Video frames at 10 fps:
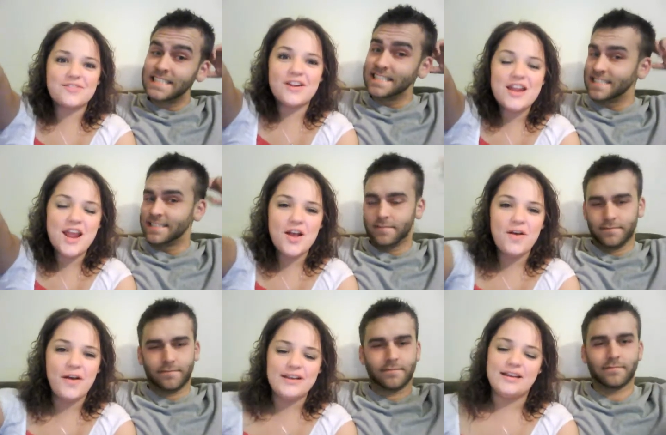Speaker 1: is for
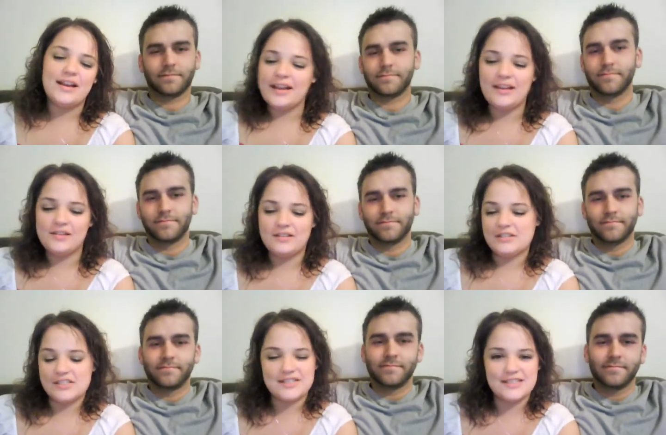you." And
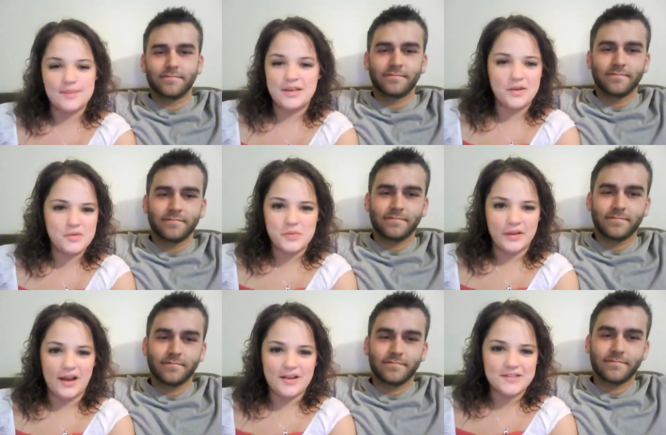he just accepted. It was
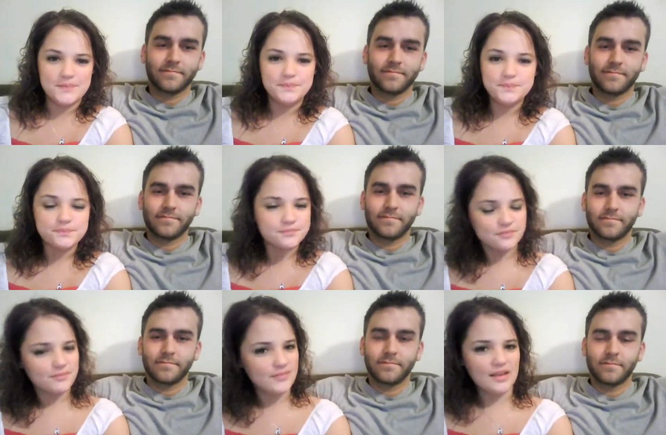really awesome.
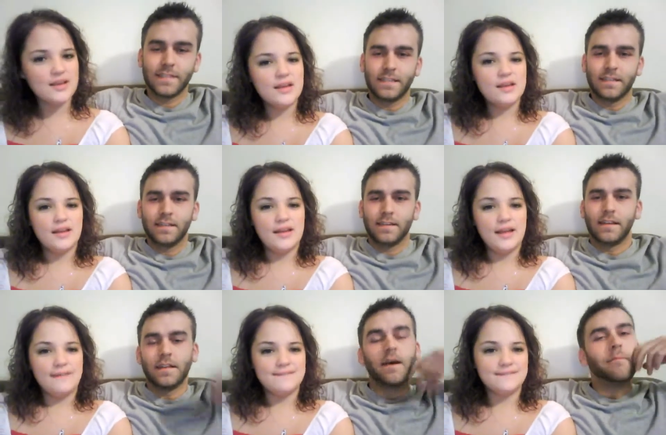
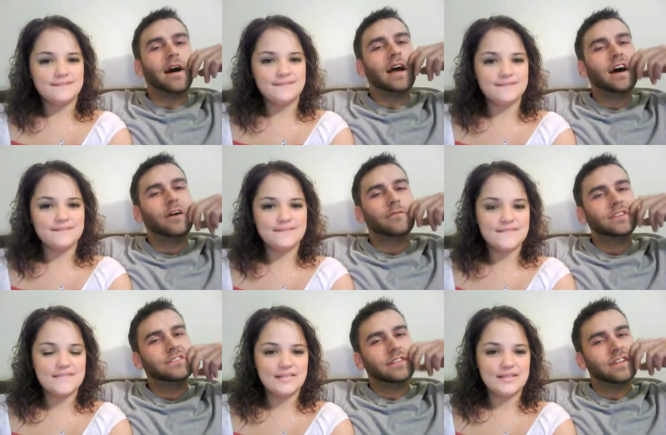
Speaker 2: And then my
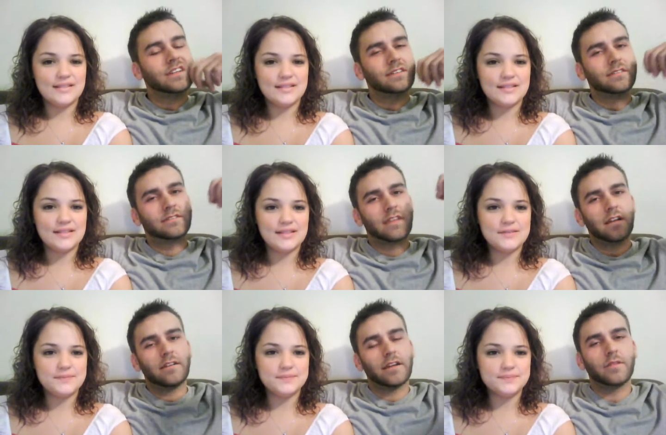outreach is
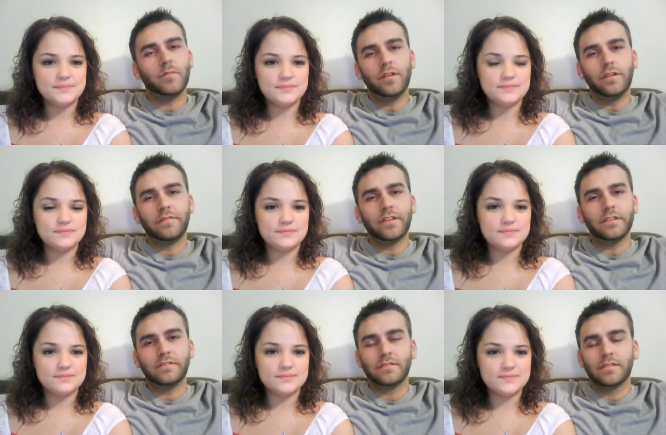Saturday Community
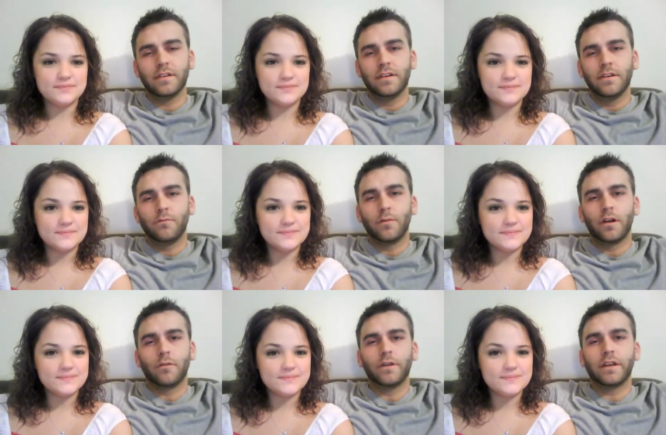Feast,
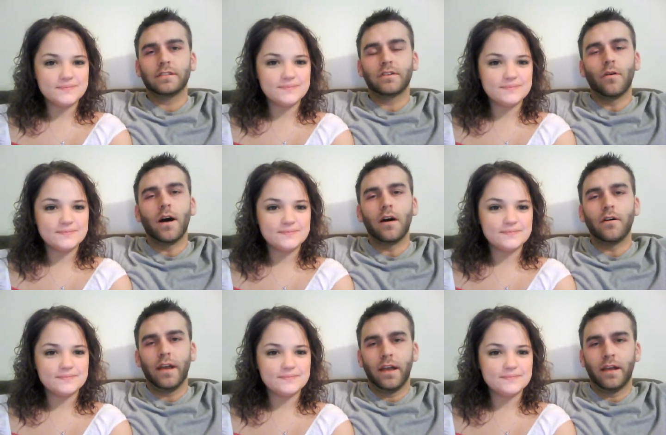where we get to go
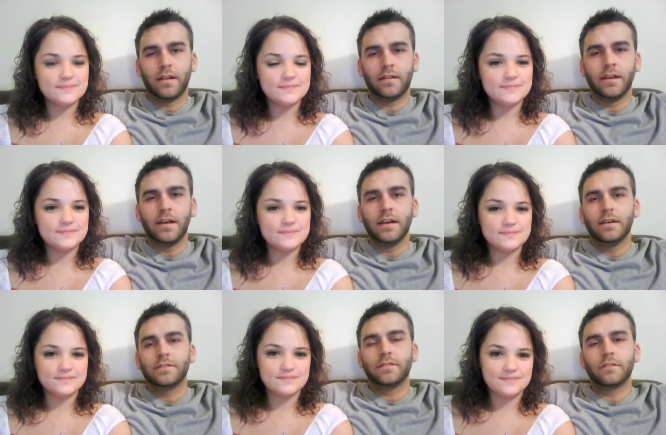out and
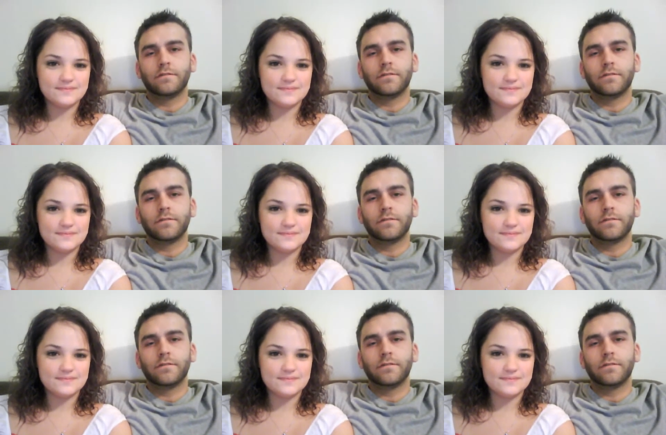serve